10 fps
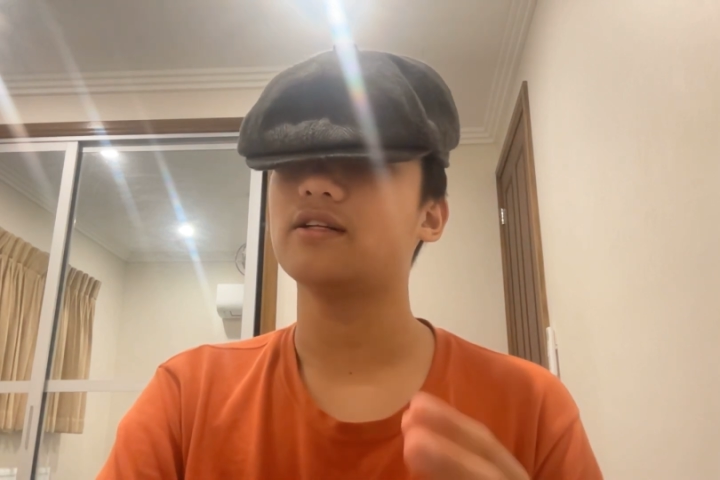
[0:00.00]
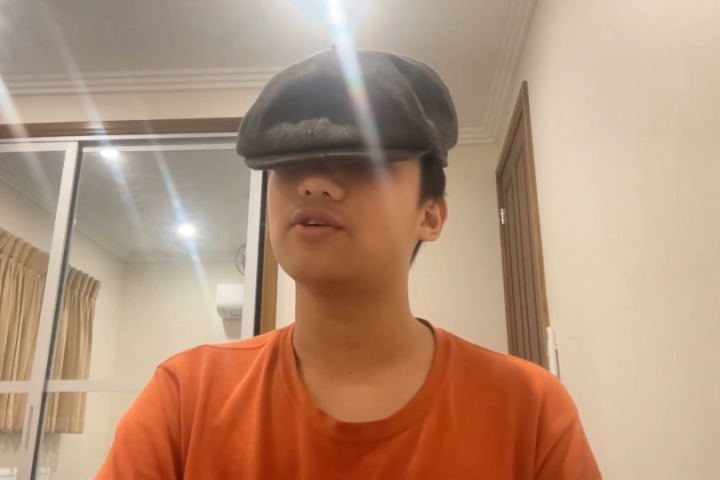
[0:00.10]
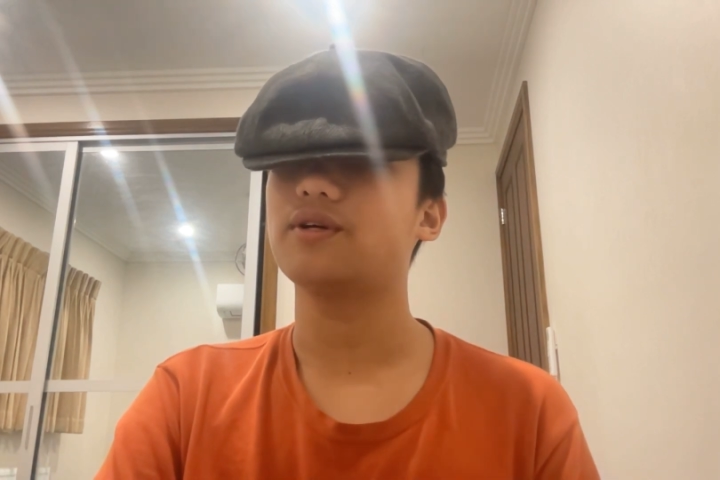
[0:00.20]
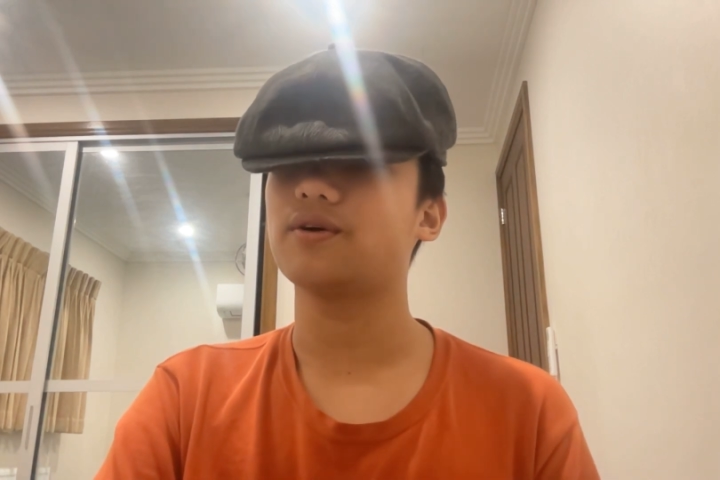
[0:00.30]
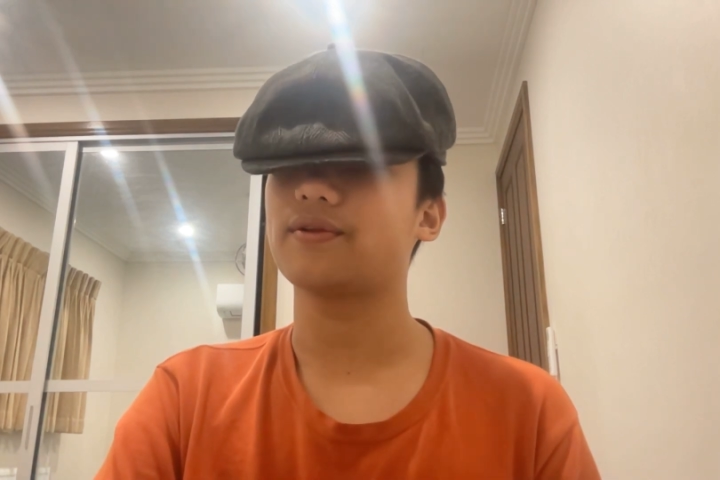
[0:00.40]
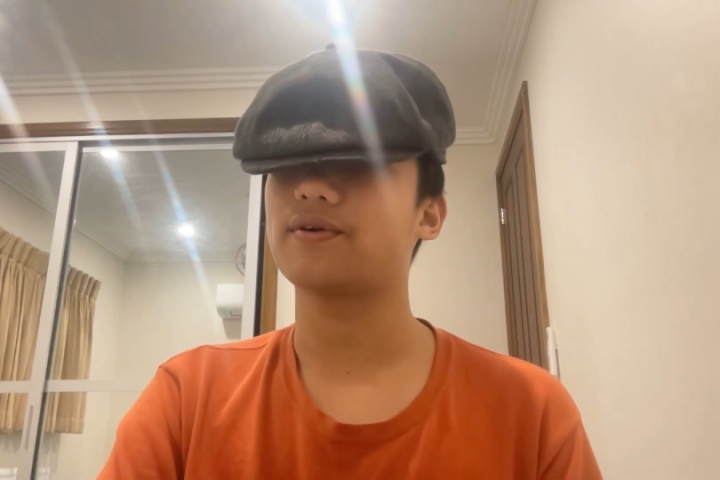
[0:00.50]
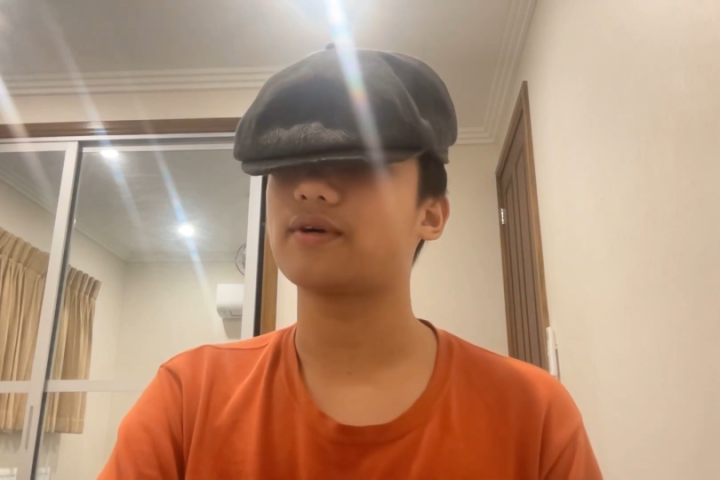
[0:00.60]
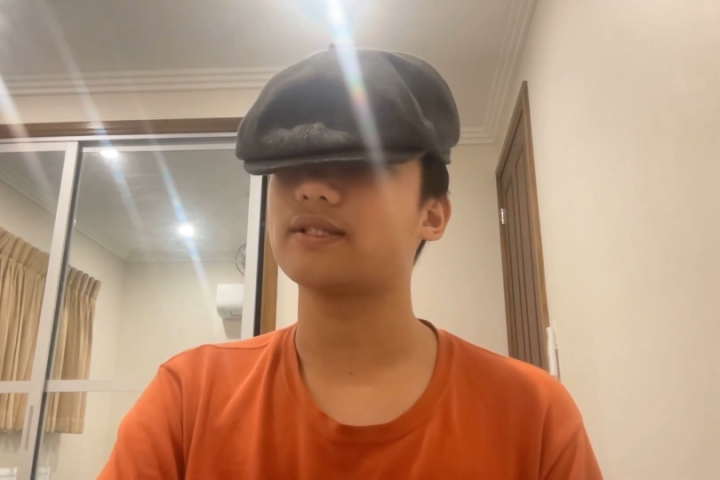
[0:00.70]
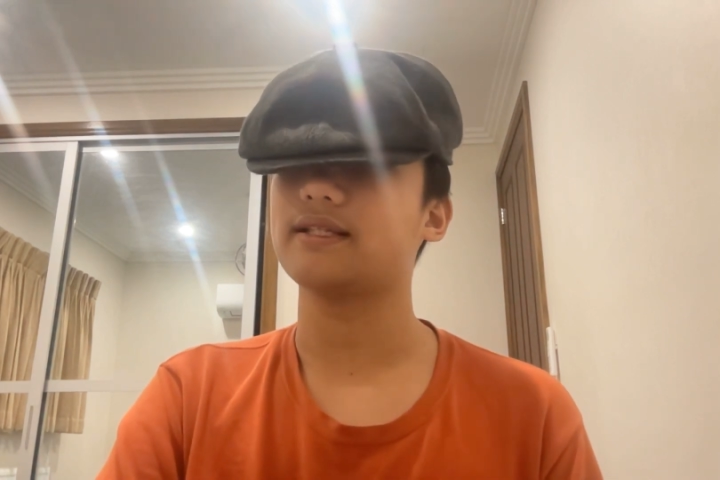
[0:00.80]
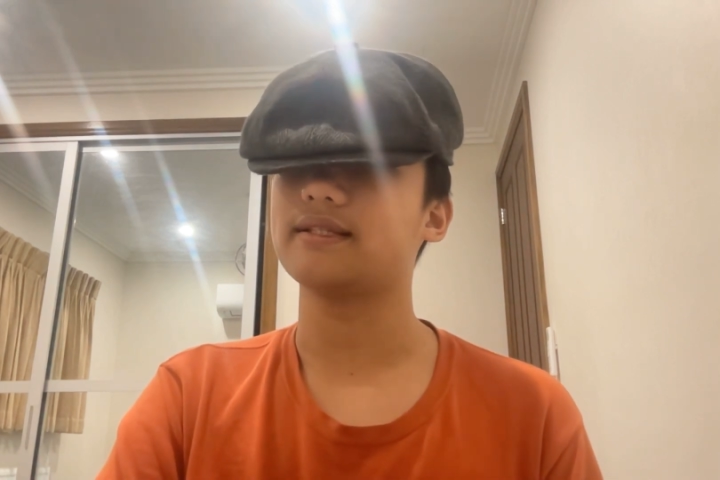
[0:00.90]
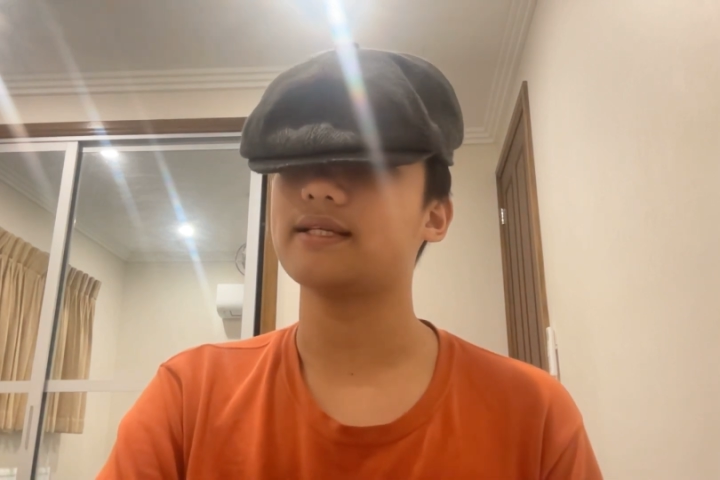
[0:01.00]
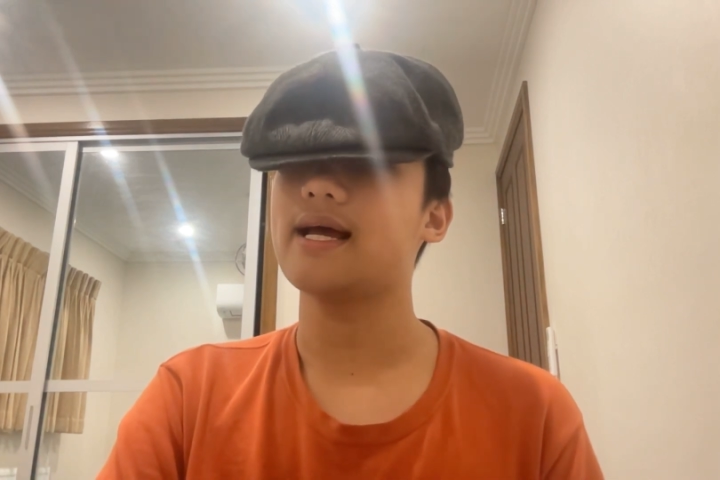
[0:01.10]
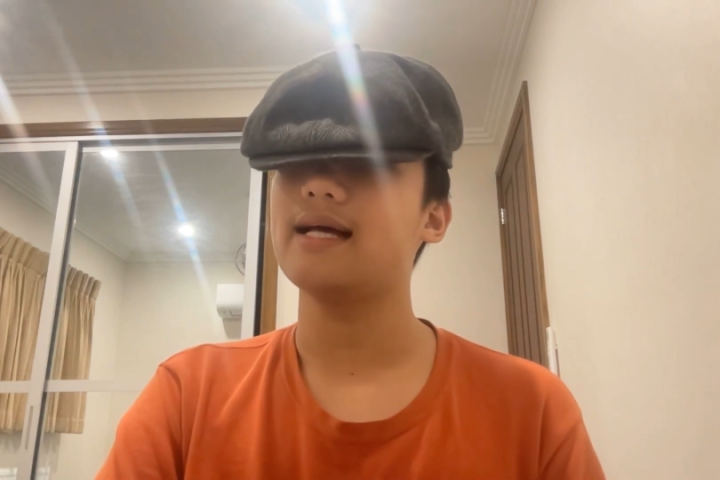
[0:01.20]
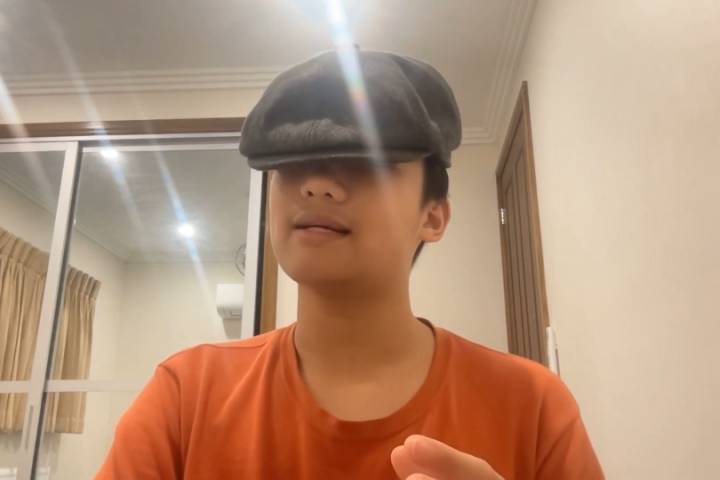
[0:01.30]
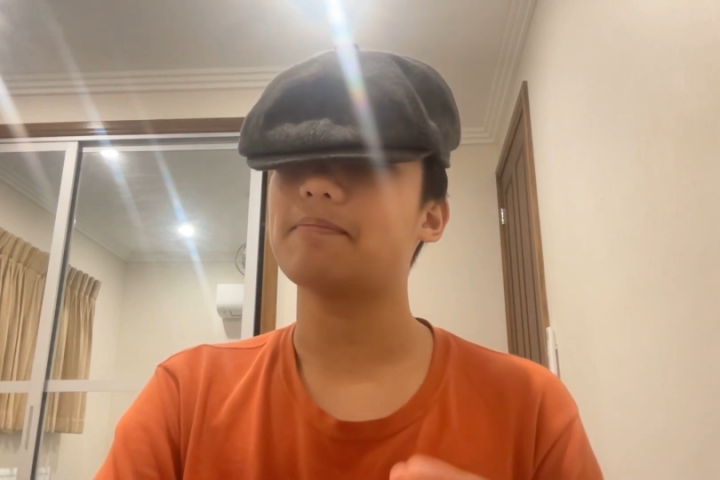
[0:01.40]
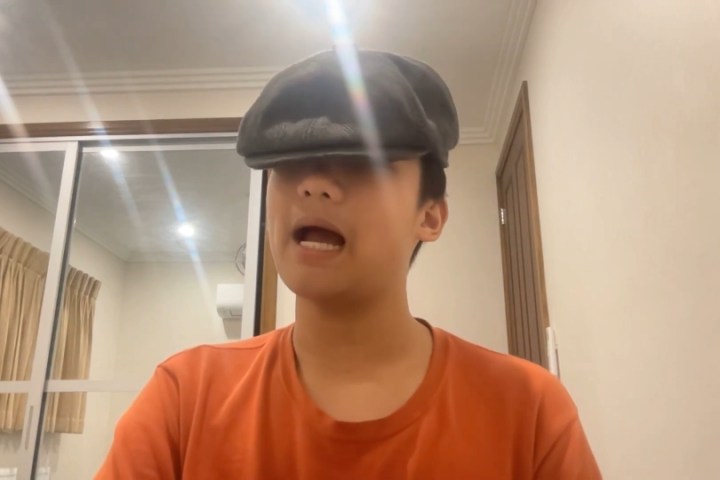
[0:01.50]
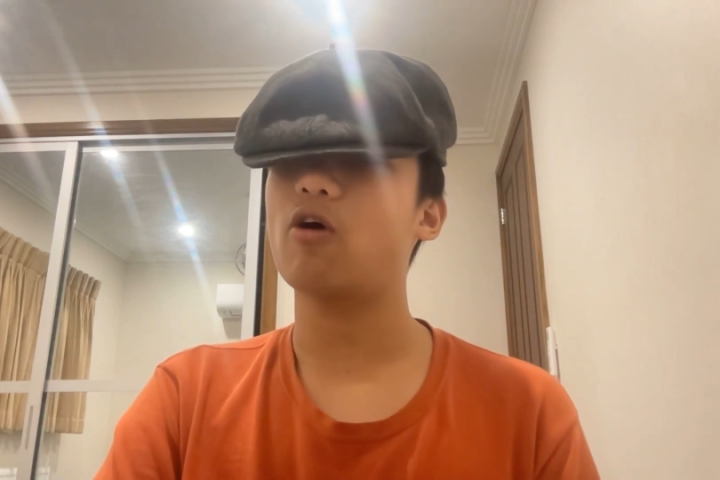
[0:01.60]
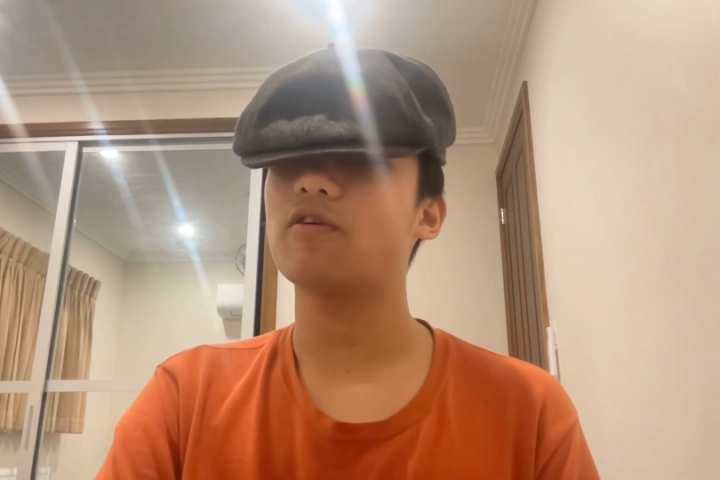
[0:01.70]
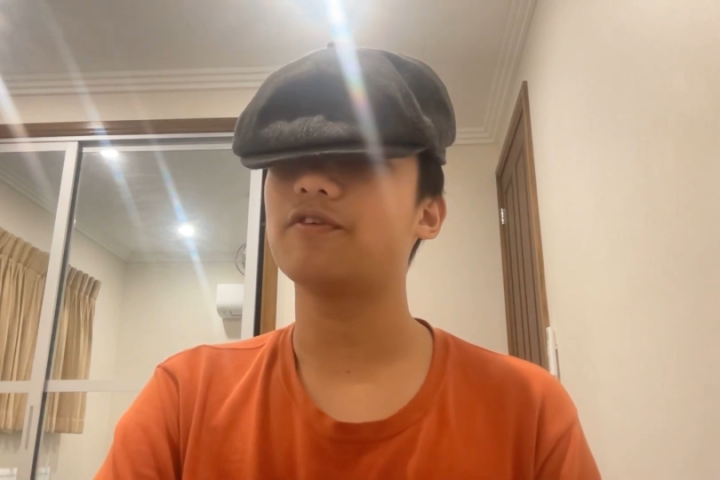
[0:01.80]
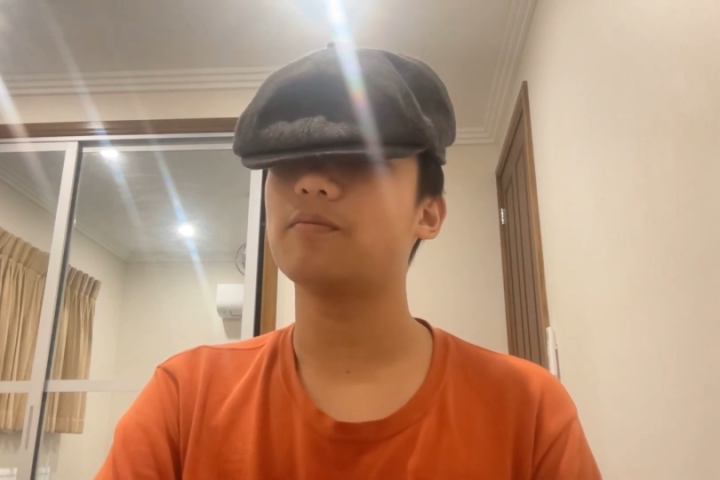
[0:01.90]
to the authorities. It's a
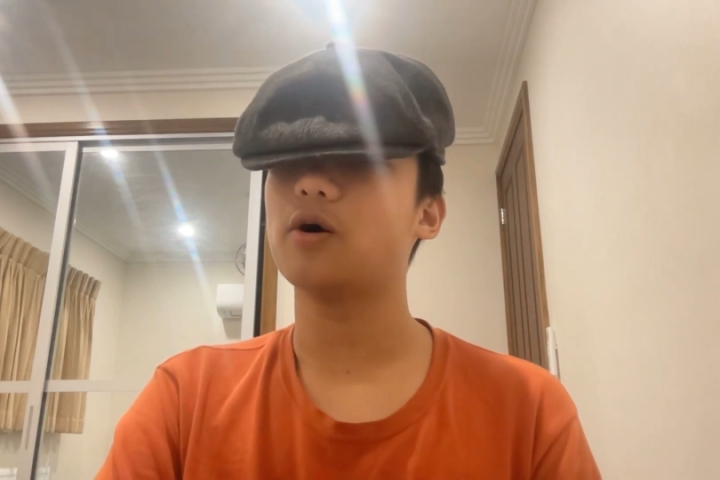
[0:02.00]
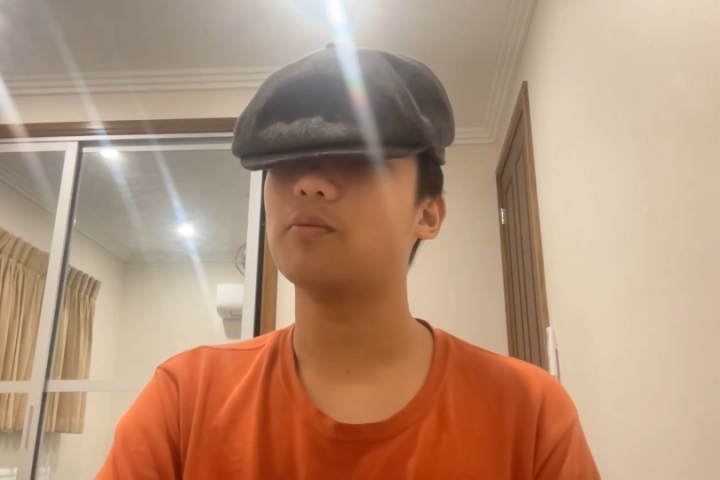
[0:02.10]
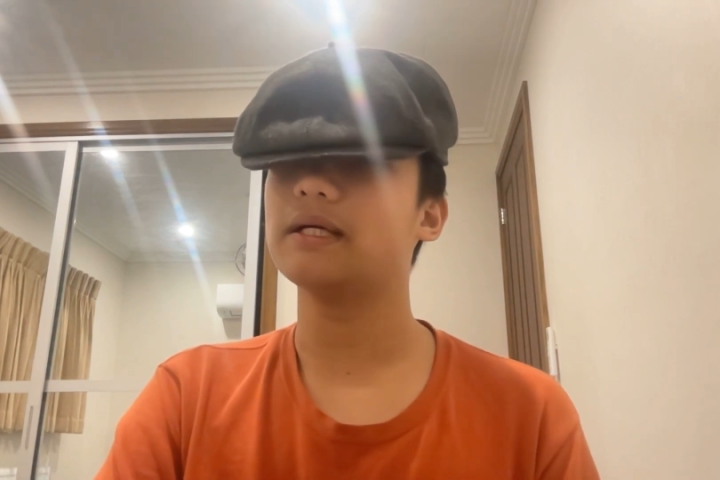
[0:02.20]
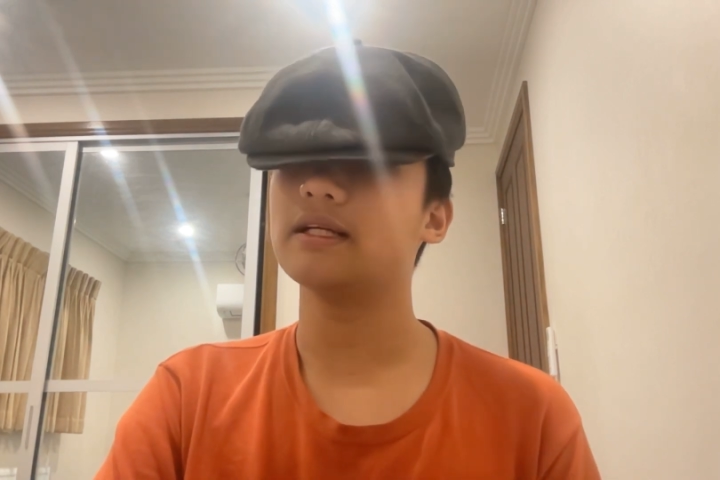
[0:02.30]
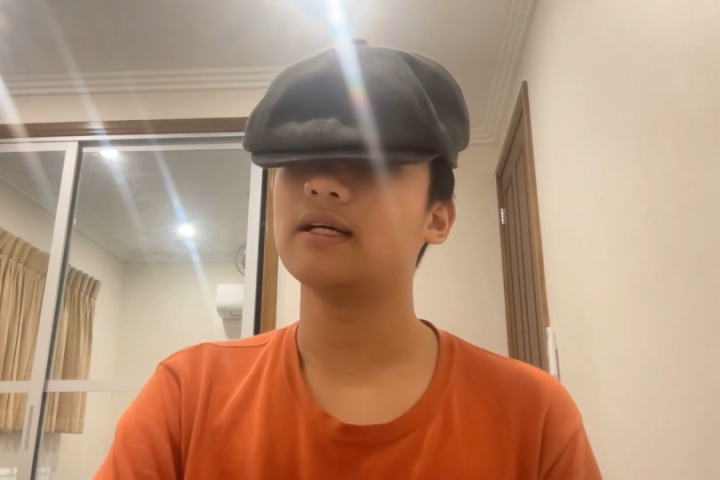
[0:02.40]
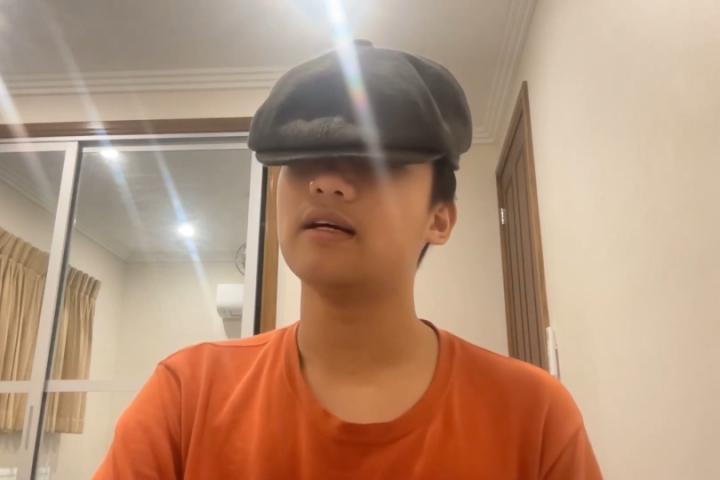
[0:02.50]
powerful moment.